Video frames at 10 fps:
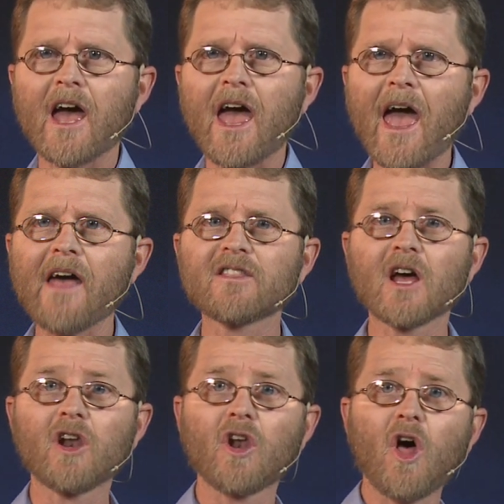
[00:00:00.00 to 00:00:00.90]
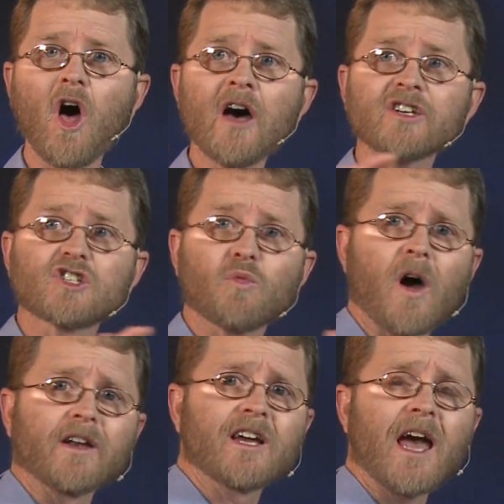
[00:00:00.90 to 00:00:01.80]
And the last
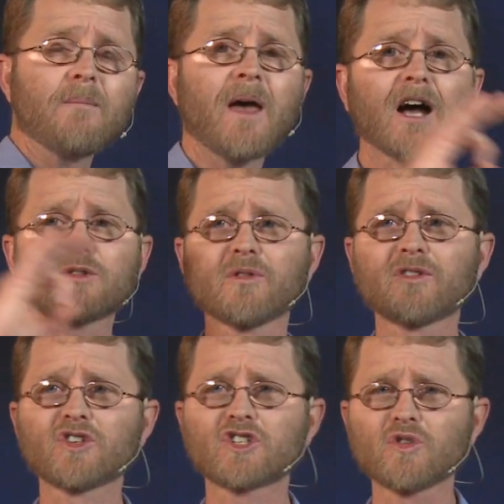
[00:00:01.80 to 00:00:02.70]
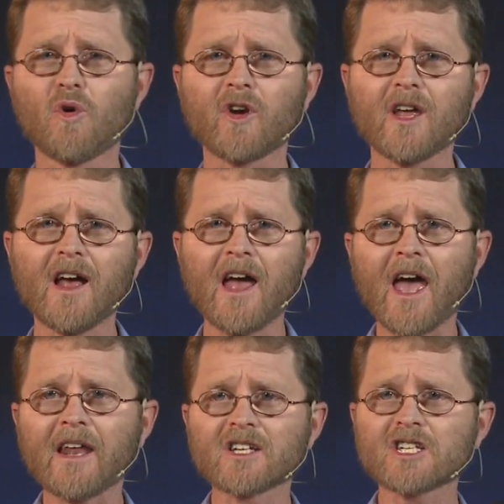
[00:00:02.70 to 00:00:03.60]
one came out with the story
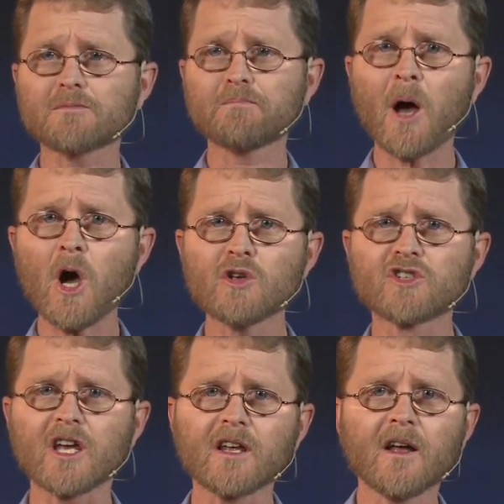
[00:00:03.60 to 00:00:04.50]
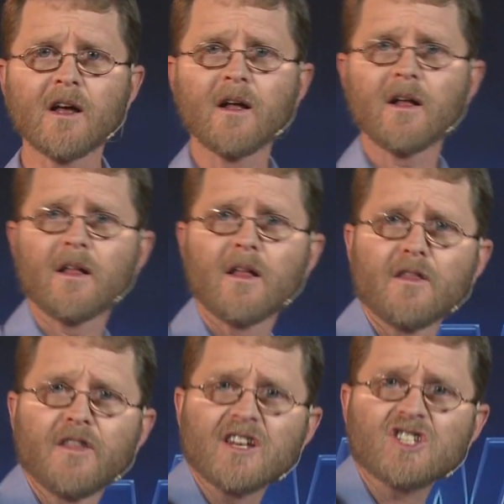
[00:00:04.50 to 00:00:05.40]
and exposing
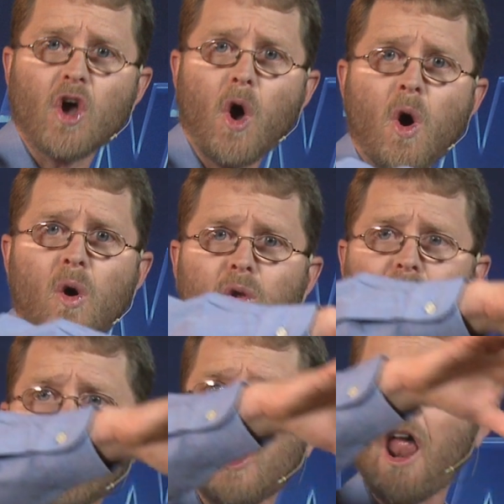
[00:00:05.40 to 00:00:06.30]
this whole